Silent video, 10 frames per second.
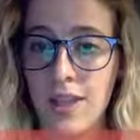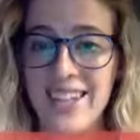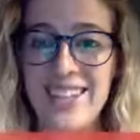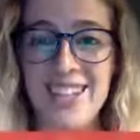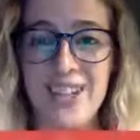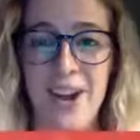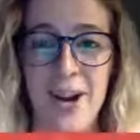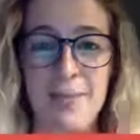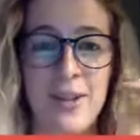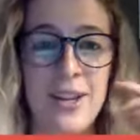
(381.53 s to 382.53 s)

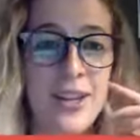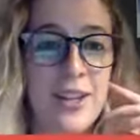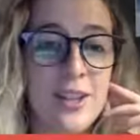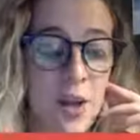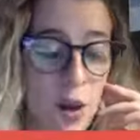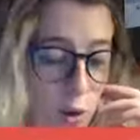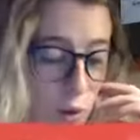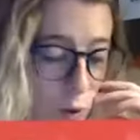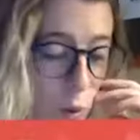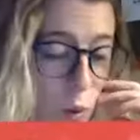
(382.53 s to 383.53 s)
Instagram.
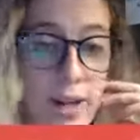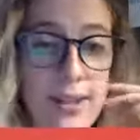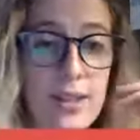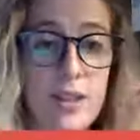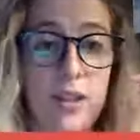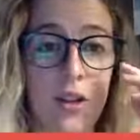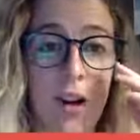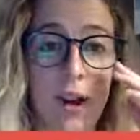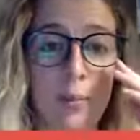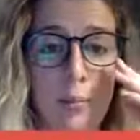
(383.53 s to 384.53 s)
So what is
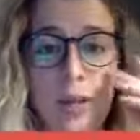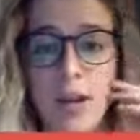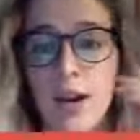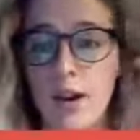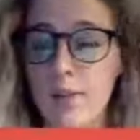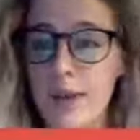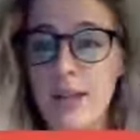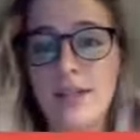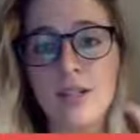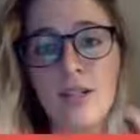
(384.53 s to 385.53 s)
Instagram?
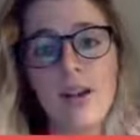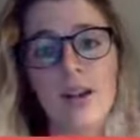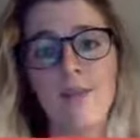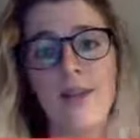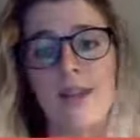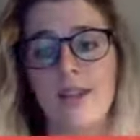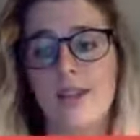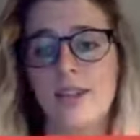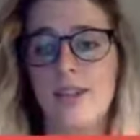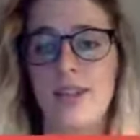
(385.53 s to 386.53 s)
Instagram
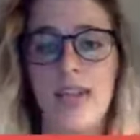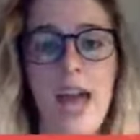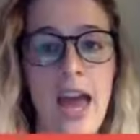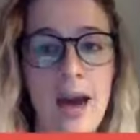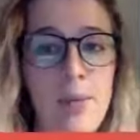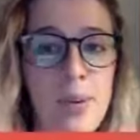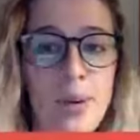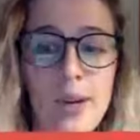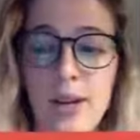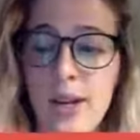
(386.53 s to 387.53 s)
is the app.
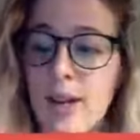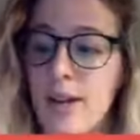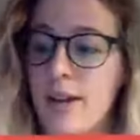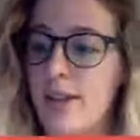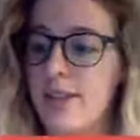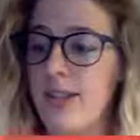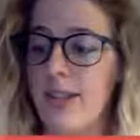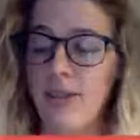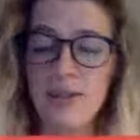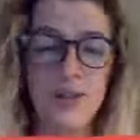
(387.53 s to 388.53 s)
It's
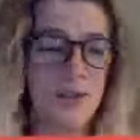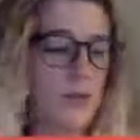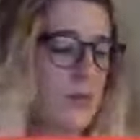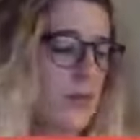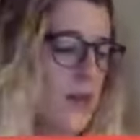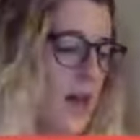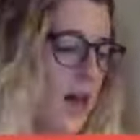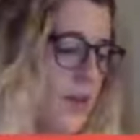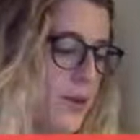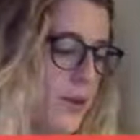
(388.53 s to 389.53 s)
that little social media
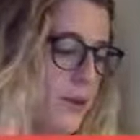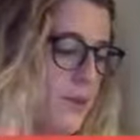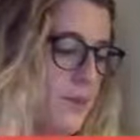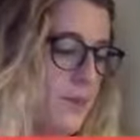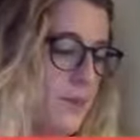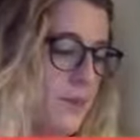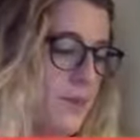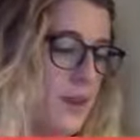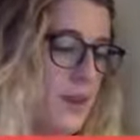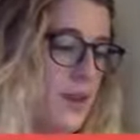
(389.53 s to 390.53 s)
app here
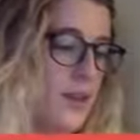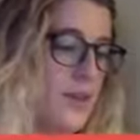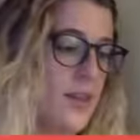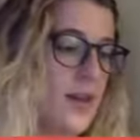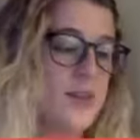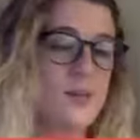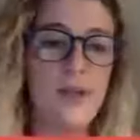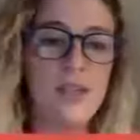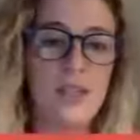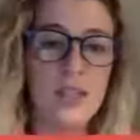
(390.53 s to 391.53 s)
that is
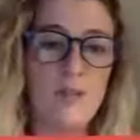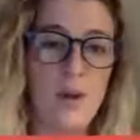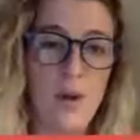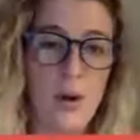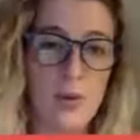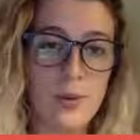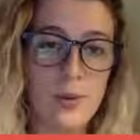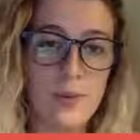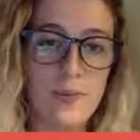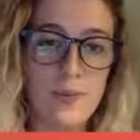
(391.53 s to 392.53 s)
basically photos.